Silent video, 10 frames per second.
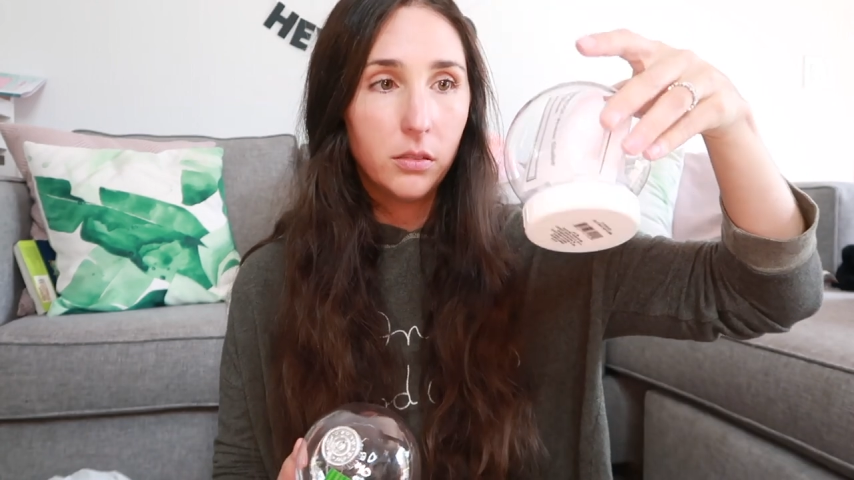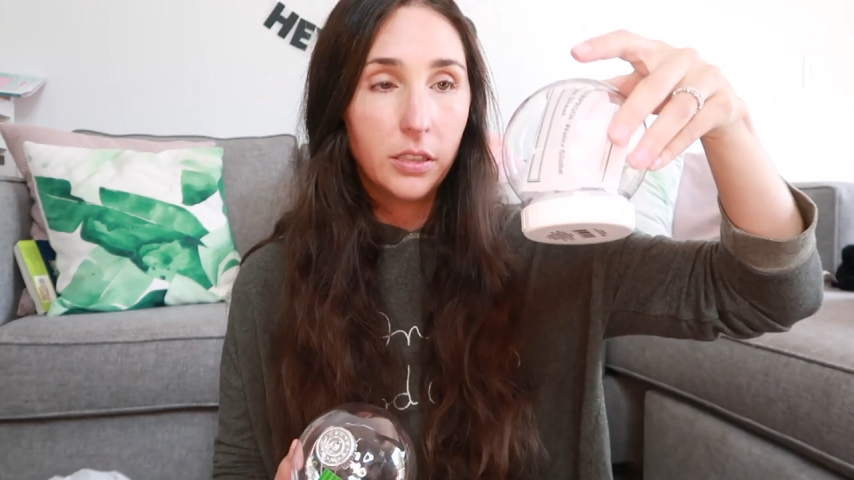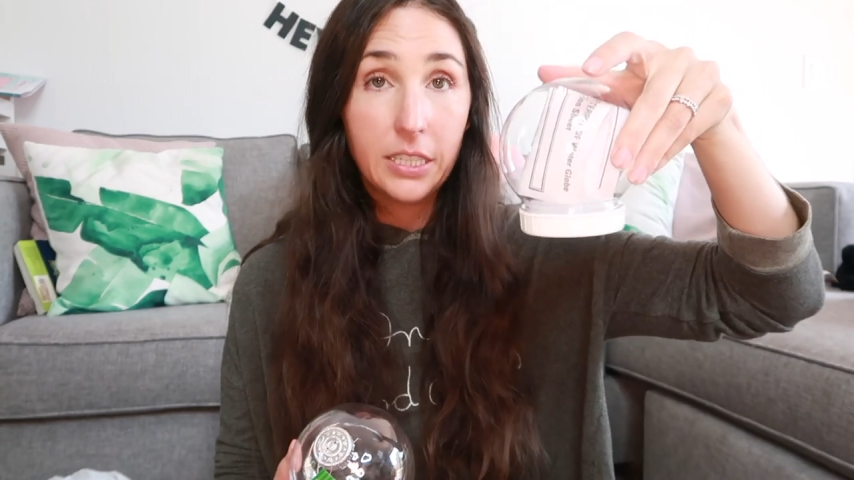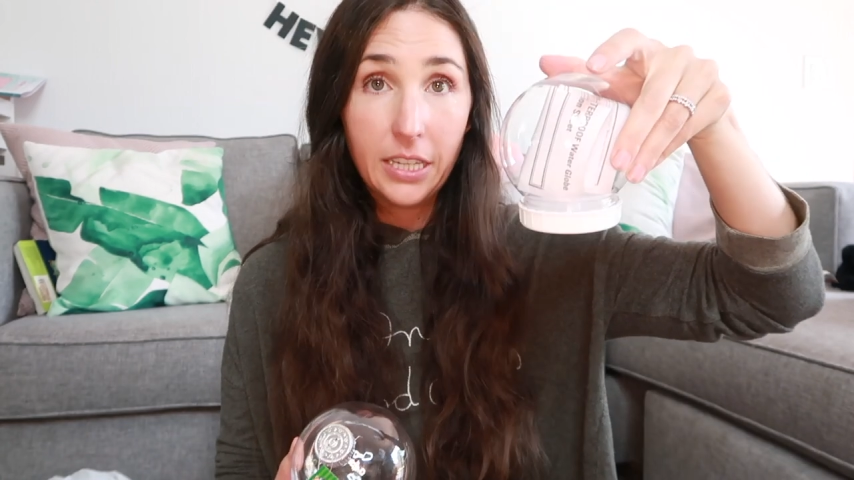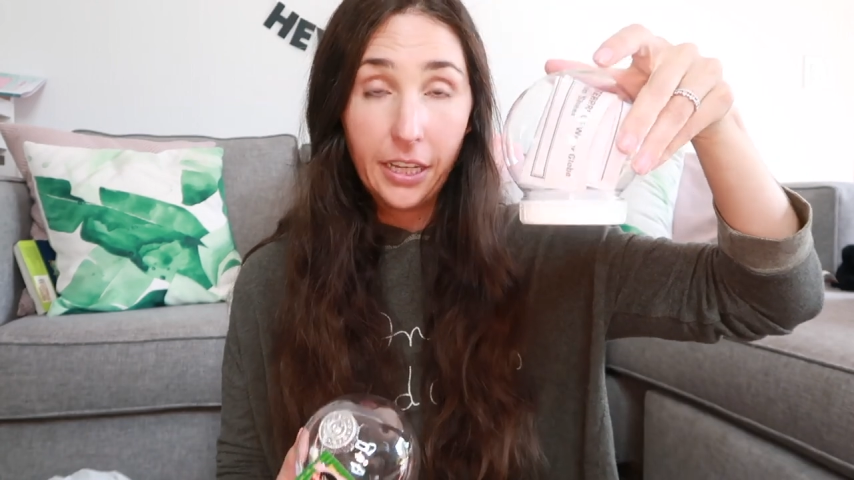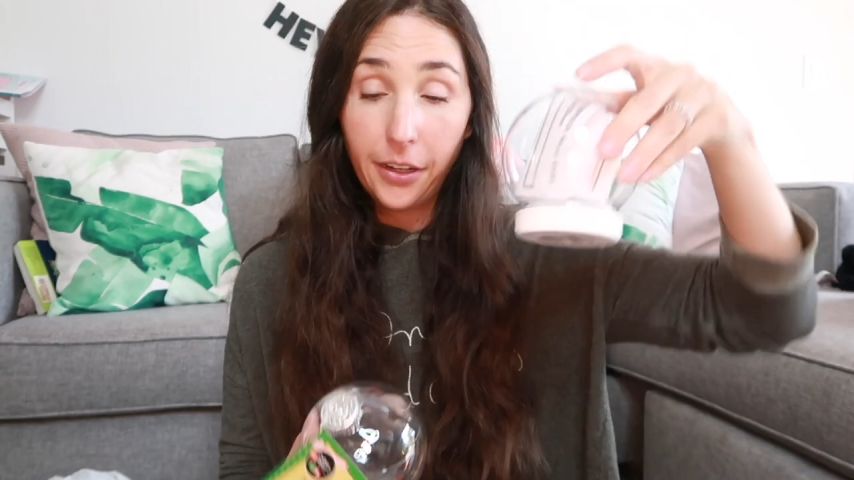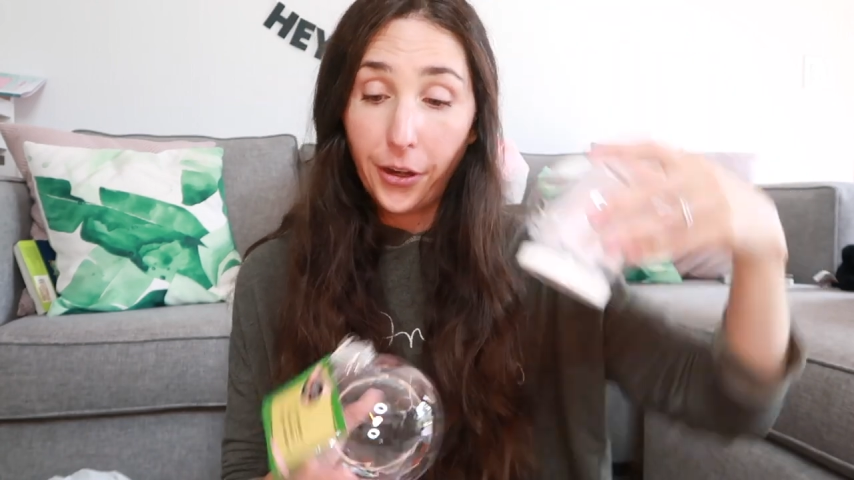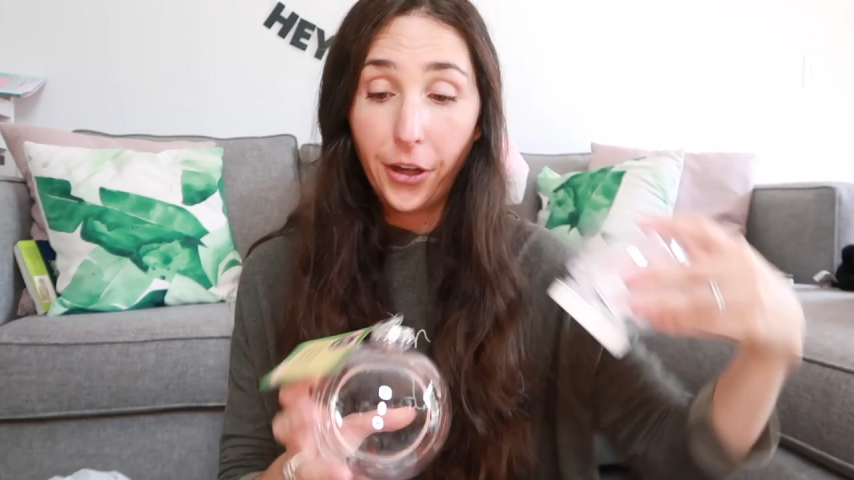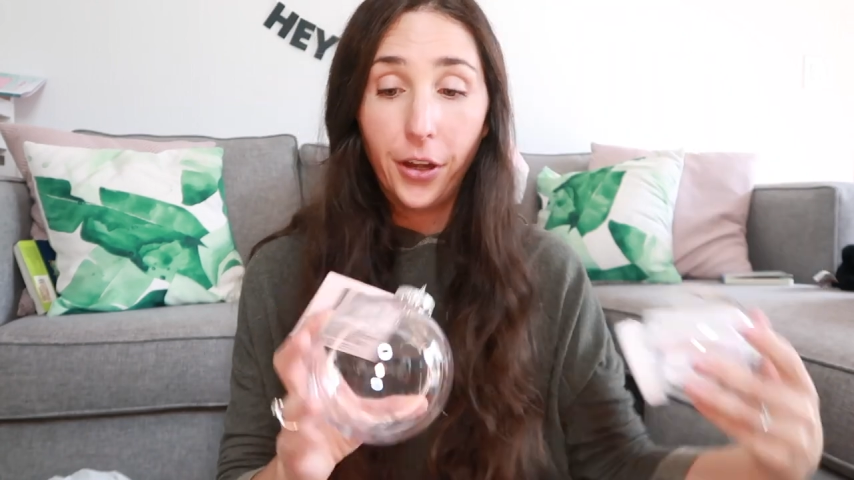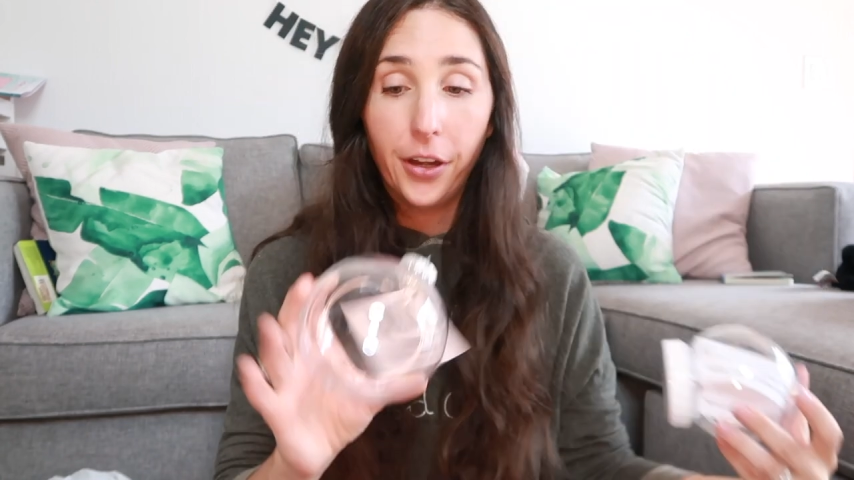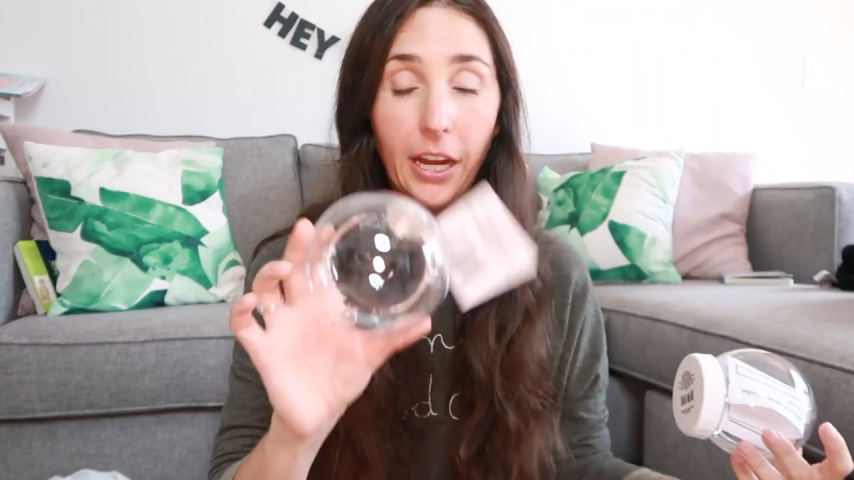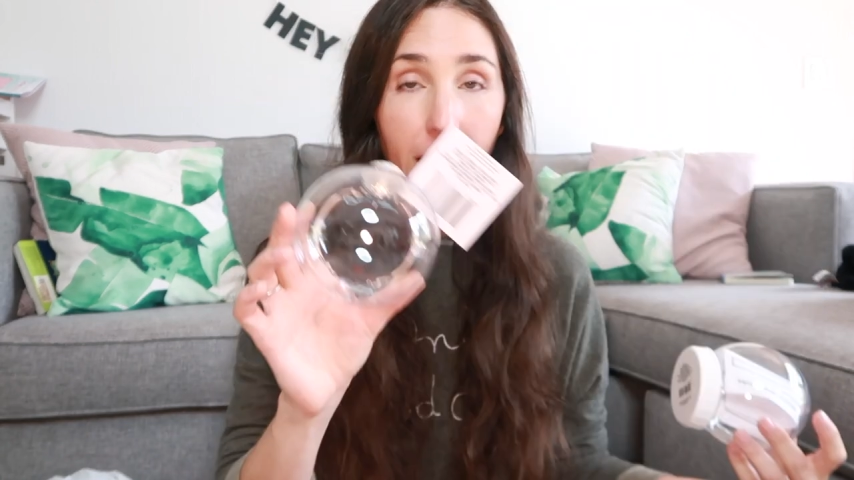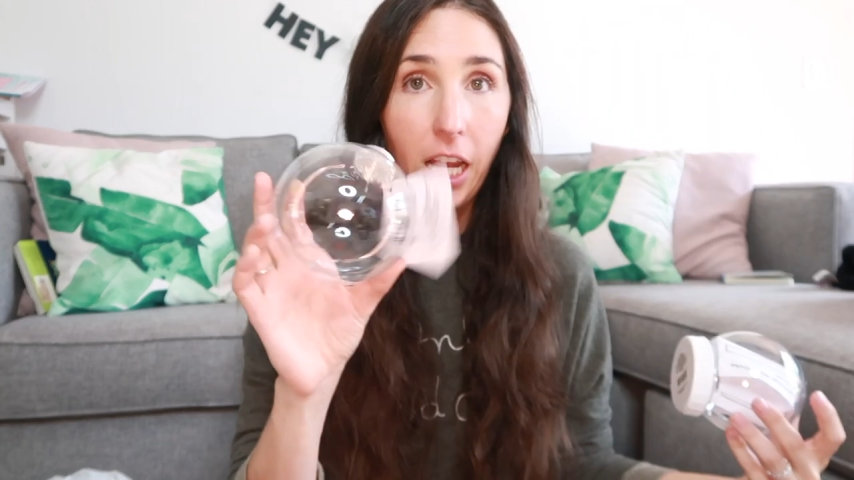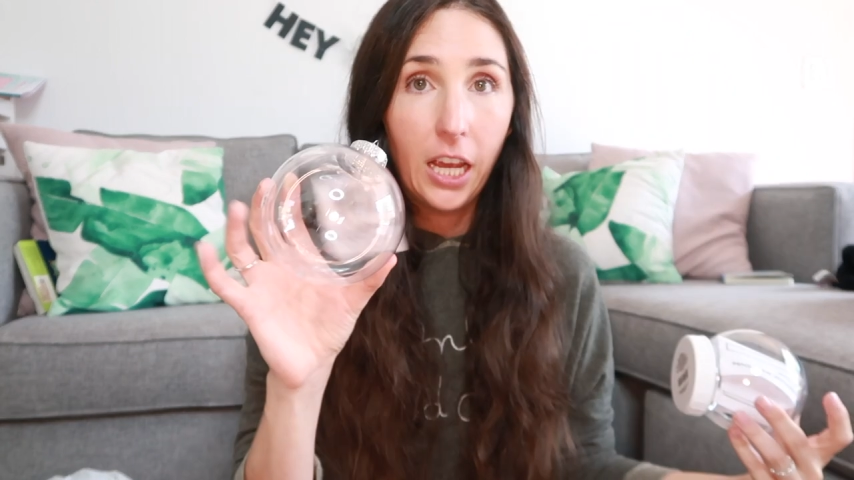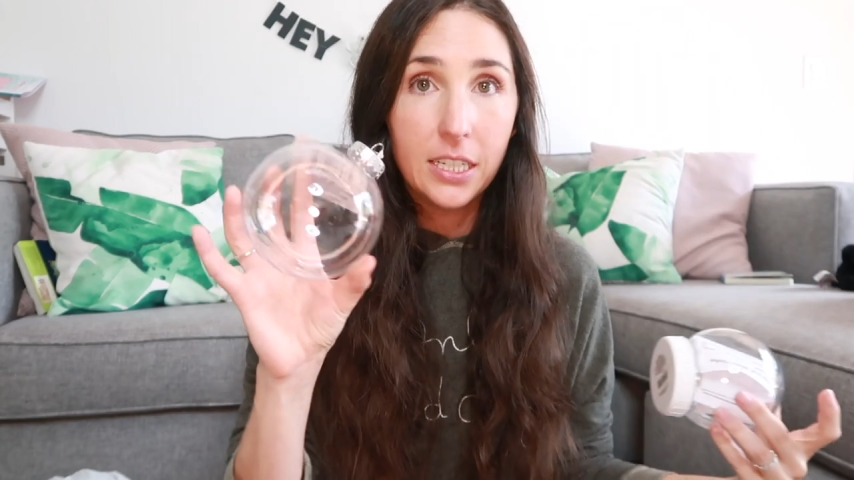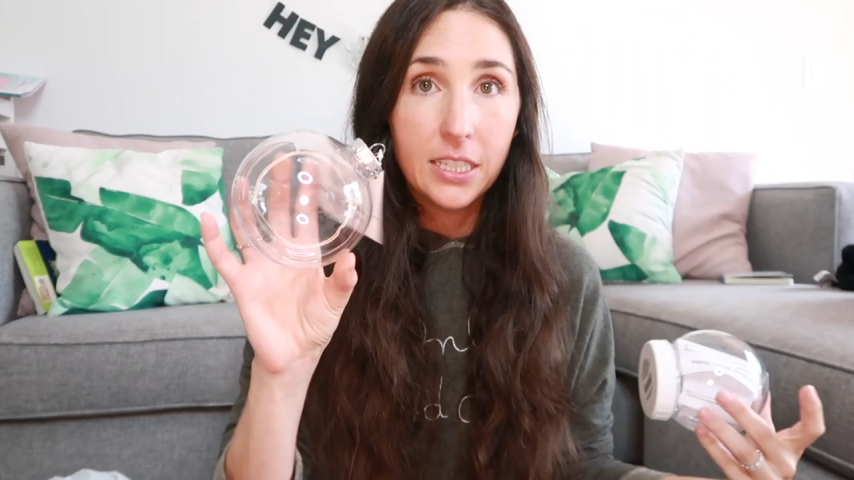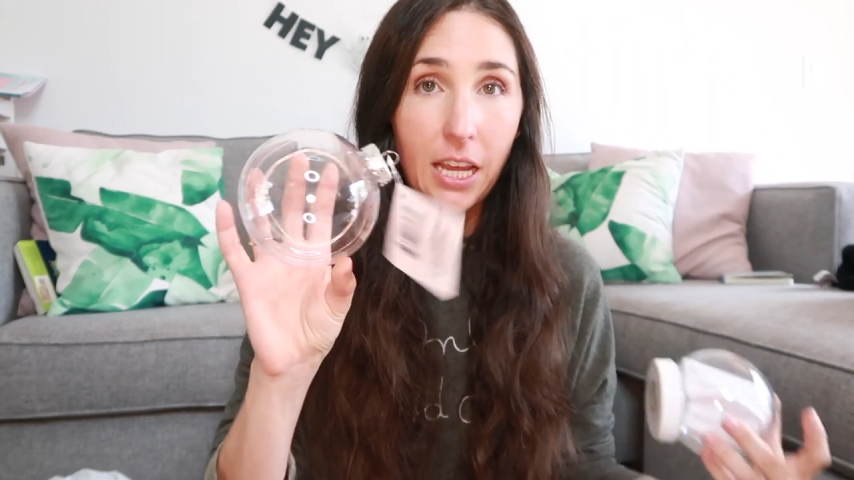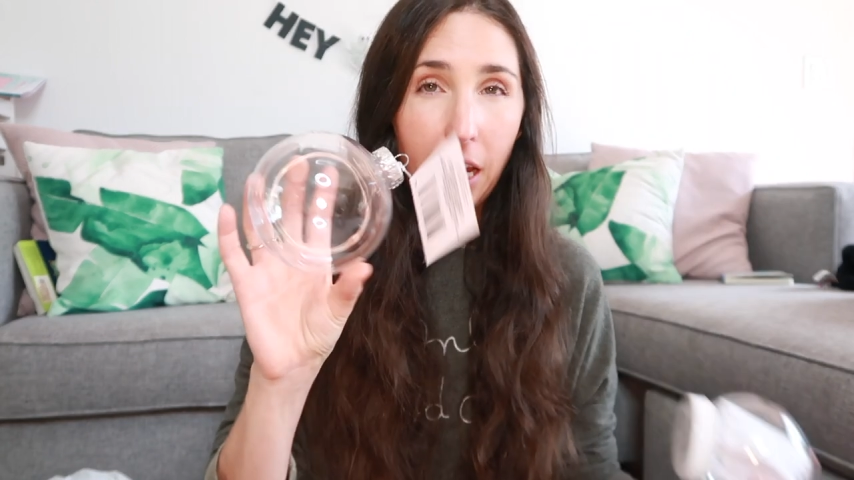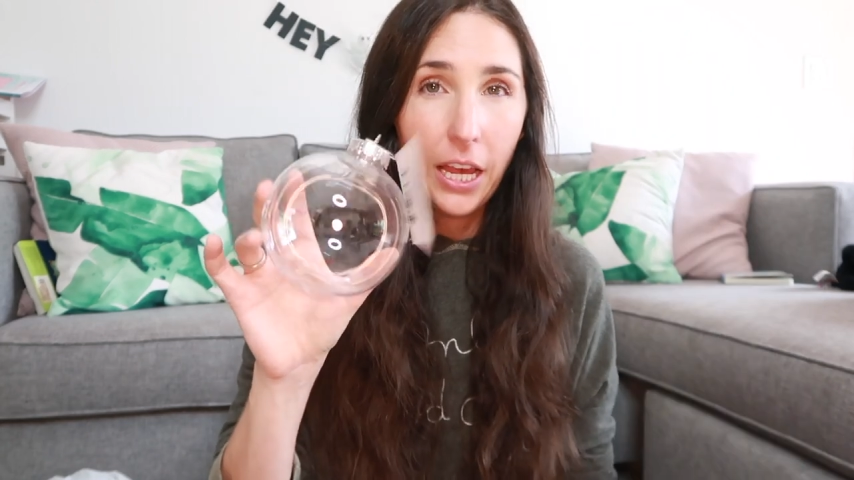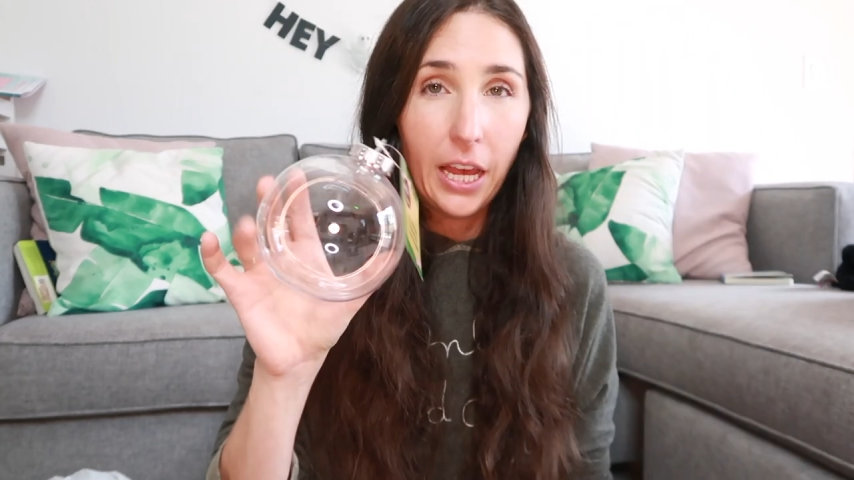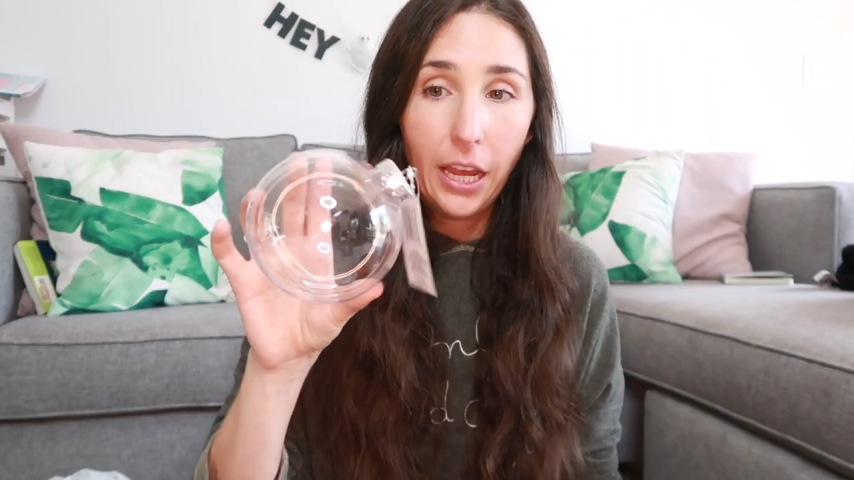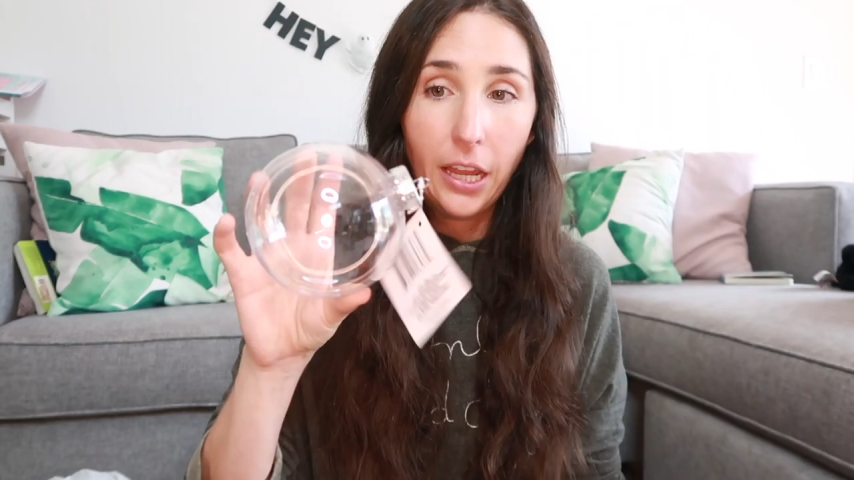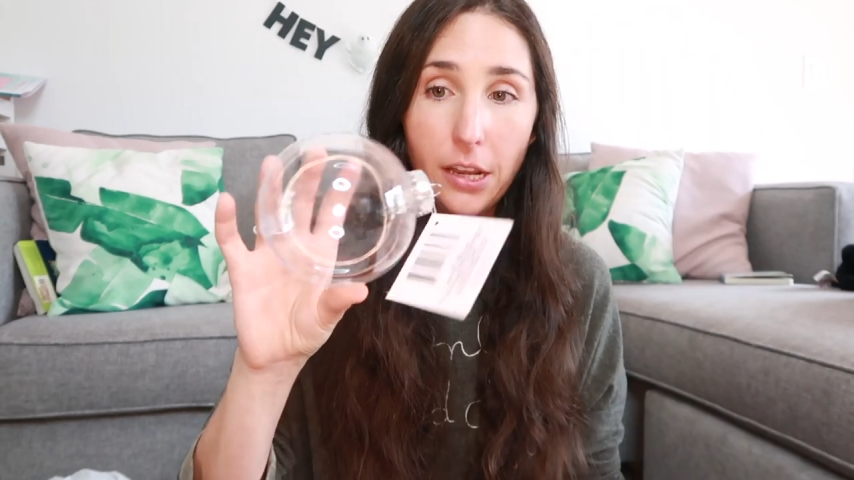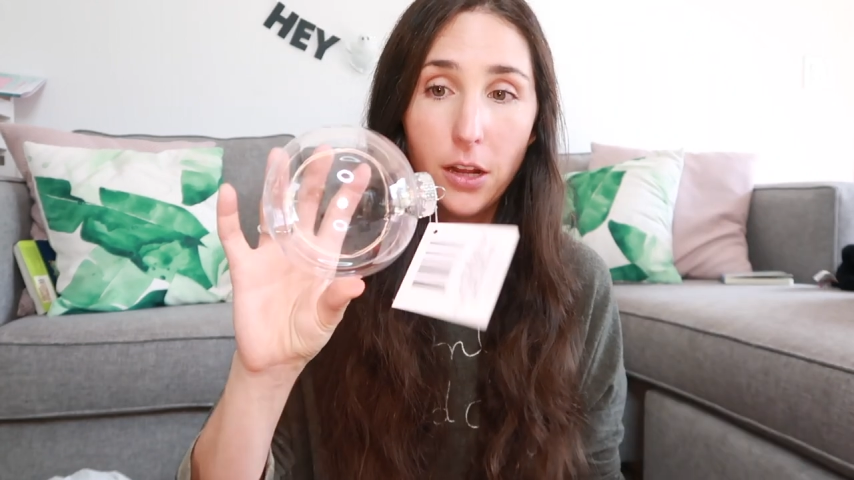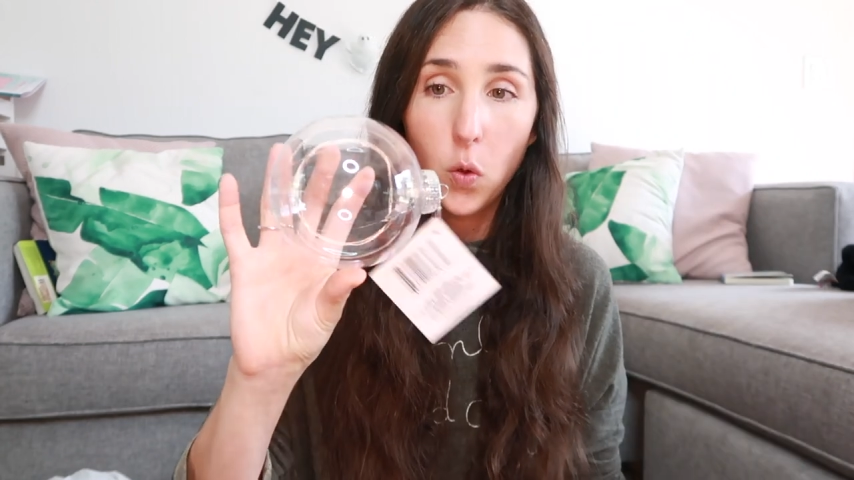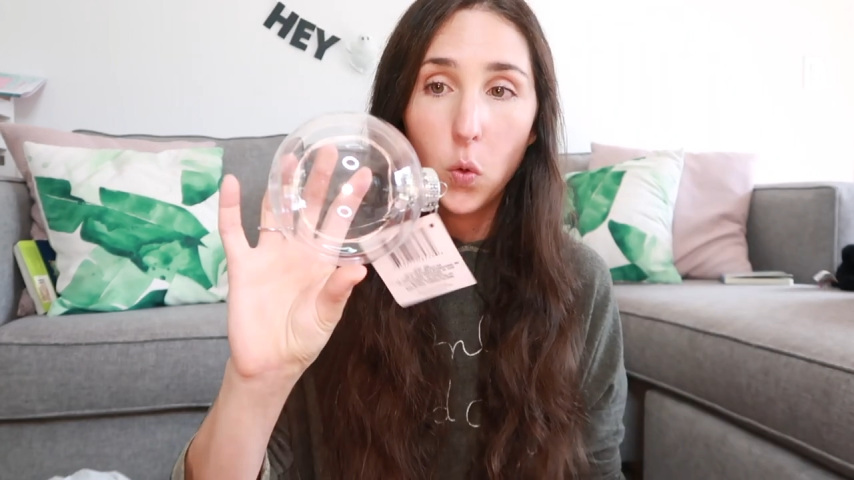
container, and an